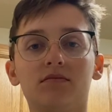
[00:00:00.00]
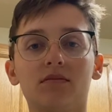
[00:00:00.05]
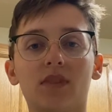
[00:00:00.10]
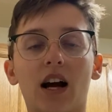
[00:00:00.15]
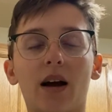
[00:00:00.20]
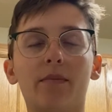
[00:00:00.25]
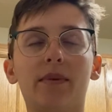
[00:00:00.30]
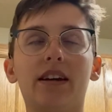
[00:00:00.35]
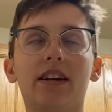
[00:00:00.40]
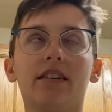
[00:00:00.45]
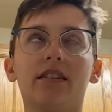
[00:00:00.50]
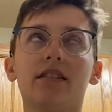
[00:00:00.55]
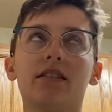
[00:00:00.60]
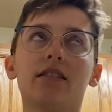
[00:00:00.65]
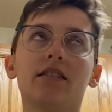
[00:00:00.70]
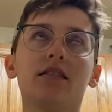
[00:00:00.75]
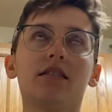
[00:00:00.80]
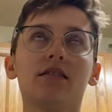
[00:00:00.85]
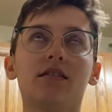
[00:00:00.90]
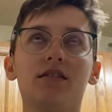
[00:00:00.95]
I mean,
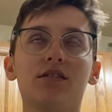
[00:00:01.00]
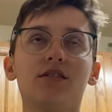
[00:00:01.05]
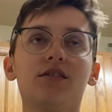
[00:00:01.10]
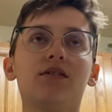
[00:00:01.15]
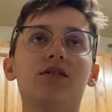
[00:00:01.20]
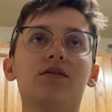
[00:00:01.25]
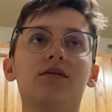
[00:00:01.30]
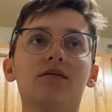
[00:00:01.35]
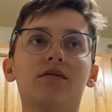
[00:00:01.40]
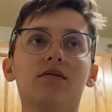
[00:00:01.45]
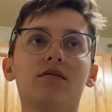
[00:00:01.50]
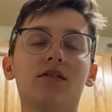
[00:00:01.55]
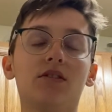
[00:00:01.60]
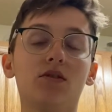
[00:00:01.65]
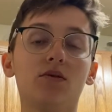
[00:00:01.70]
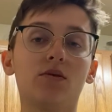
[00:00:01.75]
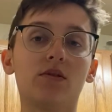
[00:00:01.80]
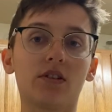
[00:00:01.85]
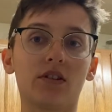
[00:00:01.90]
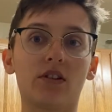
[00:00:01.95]

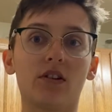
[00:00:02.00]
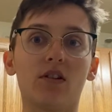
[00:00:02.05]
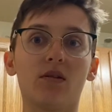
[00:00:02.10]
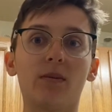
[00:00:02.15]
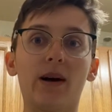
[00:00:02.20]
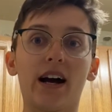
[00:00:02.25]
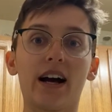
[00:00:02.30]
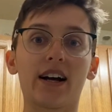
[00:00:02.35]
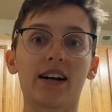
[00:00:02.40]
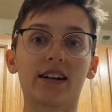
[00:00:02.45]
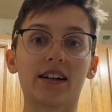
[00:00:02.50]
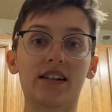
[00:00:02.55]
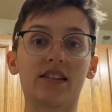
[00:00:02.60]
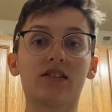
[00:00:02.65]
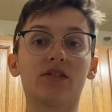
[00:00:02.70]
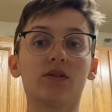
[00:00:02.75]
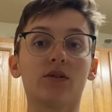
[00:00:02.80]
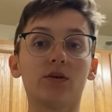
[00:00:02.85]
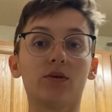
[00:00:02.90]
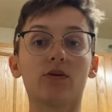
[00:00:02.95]
you could go back
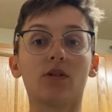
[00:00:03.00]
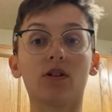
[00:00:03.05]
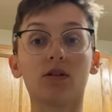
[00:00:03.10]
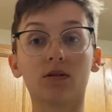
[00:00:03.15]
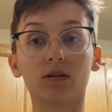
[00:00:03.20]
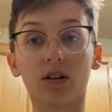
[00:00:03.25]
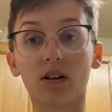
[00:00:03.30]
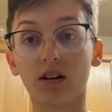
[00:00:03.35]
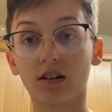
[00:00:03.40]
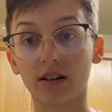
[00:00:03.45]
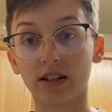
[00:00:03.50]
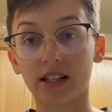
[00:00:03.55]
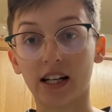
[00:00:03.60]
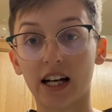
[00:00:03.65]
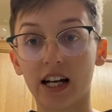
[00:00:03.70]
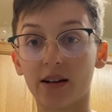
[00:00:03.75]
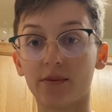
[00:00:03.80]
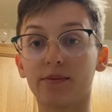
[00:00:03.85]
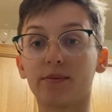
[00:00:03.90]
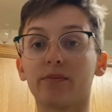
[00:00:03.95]
into a long
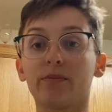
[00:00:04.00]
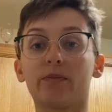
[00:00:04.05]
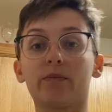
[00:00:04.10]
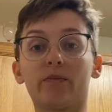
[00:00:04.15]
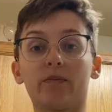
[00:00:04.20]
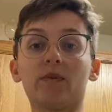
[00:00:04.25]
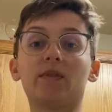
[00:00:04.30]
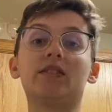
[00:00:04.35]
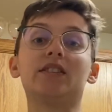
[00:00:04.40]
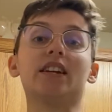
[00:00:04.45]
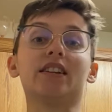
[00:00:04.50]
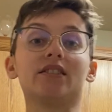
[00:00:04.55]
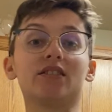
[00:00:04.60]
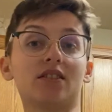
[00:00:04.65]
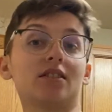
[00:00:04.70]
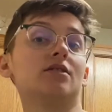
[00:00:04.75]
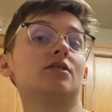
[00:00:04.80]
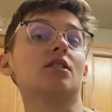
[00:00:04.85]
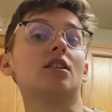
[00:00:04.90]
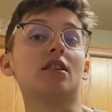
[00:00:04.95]
time since
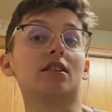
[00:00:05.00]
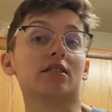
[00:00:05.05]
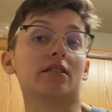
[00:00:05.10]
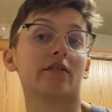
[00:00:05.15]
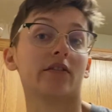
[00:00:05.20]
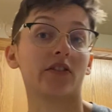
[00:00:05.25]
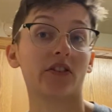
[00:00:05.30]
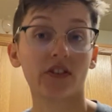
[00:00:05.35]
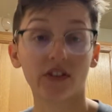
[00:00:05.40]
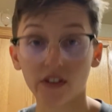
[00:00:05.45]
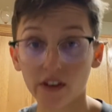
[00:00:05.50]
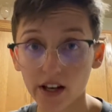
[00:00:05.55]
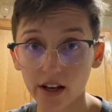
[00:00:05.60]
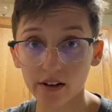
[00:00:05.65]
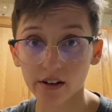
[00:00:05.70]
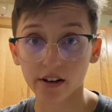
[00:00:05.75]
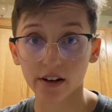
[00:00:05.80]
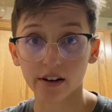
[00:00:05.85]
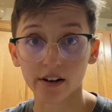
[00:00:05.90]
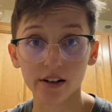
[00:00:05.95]
the dawn of
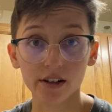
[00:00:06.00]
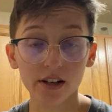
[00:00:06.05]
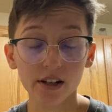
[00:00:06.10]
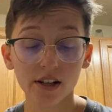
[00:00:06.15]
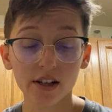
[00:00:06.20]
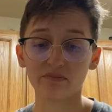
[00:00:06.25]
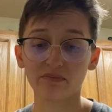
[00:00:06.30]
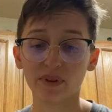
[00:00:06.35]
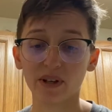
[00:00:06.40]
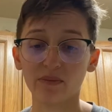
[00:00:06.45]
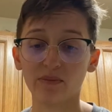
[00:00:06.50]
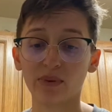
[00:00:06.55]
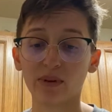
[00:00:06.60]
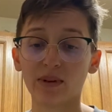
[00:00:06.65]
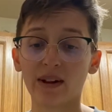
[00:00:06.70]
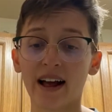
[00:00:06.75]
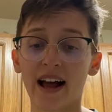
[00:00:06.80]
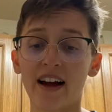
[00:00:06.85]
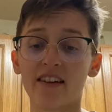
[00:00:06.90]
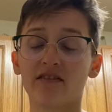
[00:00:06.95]
theater. People
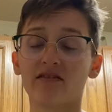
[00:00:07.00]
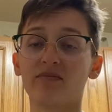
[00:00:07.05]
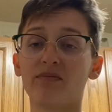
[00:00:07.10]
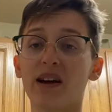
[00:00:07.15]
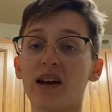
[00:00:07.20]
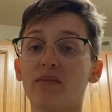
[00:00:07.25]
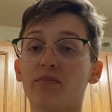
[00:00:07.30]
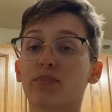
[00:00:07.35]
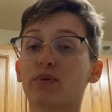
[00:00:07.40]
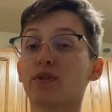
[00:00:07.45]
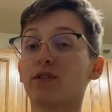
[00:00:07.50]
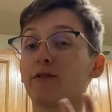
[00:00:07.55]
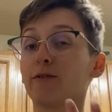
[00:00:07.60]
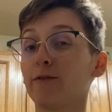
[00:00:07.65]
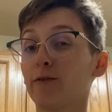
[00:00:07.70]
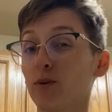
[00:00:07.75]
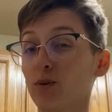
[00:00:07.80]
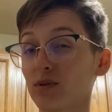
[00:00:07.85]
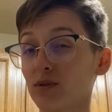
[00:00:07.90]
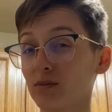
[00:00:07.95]
have been
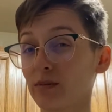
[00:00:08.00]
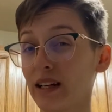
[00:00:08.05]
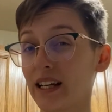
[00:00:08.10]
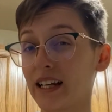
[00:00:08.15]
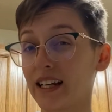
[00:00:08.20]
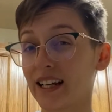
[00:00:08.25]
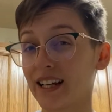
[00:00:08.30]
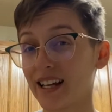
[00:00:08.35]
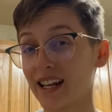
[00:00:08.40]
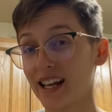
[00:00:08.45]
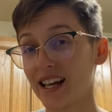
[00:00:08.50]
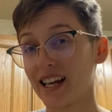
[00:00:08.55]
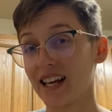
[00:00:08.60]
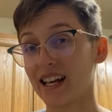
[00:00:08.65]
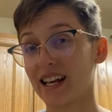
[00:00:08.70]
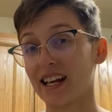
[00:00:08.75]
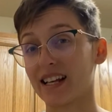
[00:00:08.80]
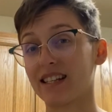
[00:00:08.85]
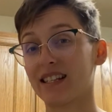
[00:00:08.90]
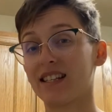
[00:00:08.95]
performing
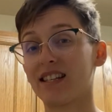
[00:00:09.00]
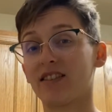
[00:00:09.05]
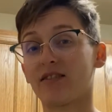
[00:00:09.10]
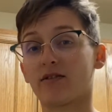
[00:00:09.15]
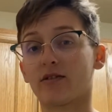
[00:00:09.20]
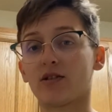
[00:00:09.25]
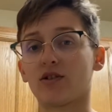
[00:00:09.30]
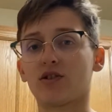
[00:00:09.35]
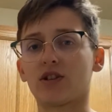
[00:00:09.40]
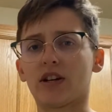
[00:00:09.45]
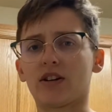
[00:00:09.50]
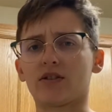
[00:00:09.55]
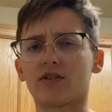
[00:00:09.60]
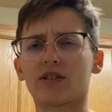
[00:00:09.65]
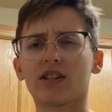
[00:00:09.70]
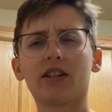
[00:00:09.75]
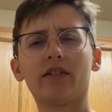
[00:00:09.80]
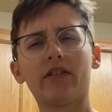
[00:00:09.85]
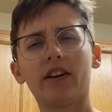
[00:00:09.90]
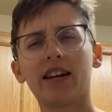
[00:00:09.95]
as different genders.
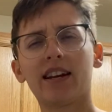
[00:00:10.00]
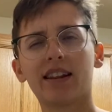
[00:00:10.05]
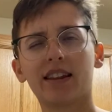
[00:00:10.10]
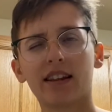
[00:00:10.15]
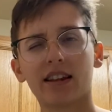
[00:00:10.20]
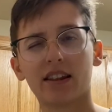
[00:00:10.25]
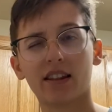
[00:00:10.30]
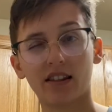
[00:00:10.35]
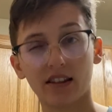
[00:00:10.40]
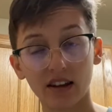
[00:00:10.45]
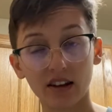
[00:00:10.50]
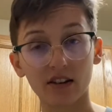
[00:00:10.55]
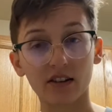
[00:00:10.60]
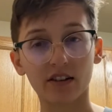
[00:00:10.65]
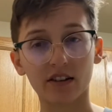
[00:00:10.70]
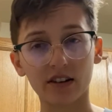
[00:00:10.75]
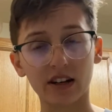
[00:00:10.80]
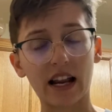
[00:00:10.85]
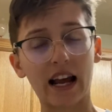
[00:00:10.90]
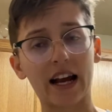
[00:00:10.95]
If anything, theater
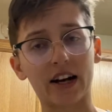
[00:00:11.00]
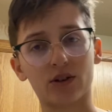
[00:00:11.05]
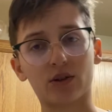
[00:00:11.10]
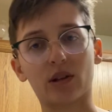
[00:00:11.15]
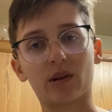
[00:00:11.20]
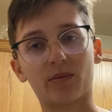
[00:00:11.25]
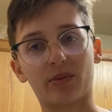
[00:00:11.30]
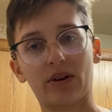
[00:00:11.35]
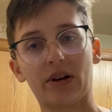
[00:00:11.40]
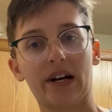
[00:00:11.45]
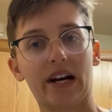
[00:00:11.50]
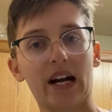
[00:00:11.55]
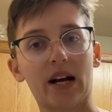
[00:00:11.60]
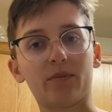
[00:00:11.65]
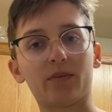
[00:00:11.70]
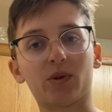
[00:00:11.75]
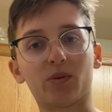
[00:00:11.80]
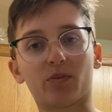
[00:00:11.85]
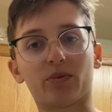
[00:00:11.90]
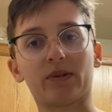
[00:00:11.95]
could actually
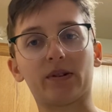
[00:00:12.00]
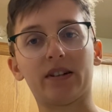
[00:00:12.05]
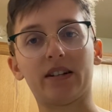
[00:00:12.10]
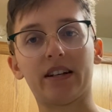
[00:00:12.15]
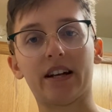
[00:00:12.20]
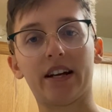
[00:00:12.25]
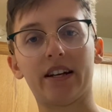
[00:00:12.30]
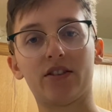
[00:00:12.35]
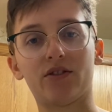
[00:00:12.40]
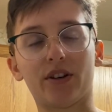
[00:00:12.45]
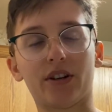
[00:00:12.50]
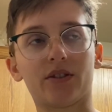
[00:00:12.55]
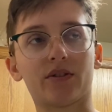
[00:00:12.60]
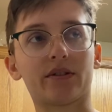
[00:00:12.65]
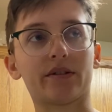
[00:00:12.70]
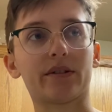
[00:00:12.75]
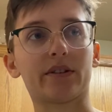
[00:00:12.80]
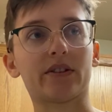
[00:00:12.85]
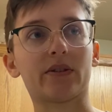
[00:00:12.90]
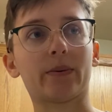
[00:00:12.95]
perhaps predate
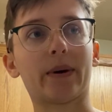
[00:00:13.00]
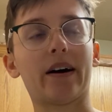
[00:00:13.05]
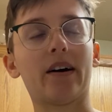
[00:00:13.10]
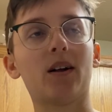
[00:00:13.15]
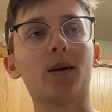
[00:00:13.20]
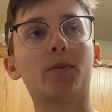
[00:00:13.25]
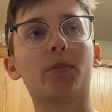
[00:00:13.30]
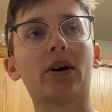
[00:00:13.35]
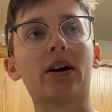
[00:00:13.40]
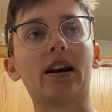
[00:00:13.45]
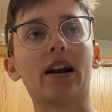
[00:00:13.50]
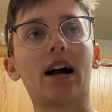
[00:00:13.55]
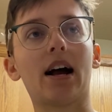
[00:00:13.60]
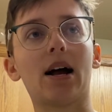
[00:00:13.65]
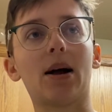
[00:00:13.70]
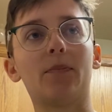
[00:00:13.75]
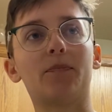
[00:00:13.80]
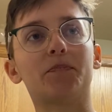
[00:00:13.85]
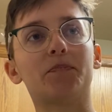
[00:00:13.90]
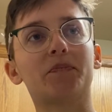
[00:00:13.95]
gender as well, but
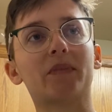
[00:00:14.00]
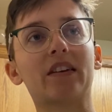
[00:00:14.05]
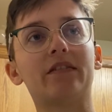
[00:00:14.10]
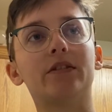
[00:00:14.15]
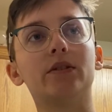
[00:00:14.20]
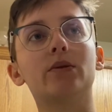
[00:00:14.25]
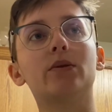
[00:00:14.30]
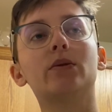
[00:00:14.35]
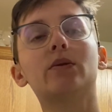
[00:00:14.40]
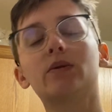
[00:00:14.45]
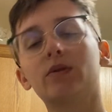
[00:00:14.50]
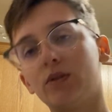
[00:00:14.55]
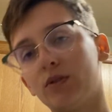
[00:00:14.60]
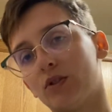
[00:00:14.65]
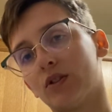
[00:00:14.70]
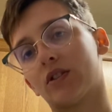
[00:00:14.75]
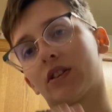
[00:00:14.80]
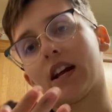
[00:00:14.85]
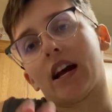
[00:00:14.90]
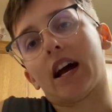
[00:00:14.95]
if you
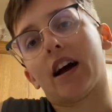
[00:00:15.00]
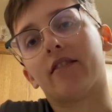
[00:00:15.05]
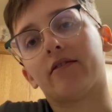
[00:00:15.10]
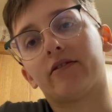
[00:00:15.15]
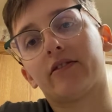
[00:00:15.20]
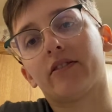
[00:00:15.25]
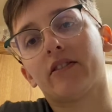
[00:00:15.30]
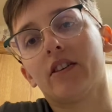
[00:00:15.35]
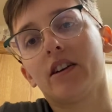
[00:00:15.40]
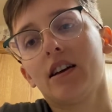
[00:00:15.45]
just have